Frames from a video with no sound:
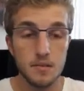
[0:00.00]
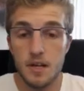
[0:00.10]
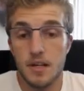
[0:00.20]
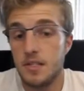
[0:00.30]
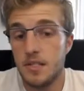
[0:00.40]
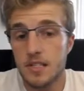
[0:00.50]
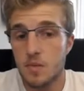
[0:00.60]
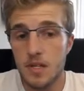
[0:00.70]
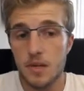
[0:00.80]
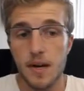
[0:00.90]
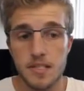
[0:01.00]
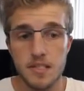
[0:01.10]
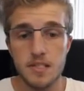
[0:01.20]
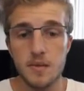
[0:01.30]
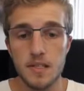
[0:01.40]
adjust what you're actually
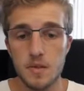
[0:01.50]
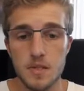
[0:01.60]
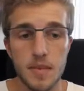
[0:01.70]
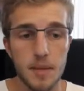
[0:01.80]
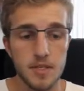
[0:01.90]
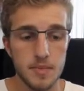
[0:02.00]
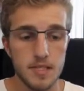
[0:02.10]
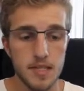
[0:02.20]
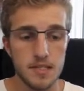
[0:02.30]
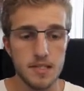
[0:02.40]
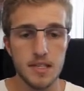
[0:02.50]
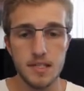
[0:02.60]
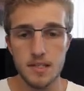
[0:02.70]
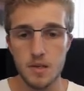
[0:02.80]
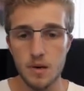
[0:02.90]
doing, do some optimization, and
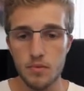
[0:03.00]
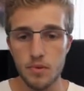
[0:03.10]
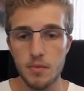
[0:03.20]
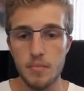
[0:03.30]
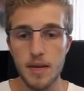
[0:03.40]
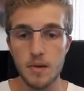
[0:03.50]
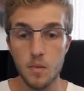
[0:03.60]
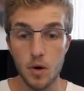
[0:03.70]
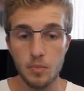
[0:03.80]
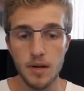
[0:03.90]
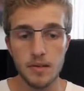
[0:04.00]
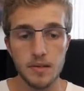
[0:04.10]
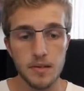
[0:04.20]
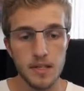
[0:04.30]
just overall make it work better.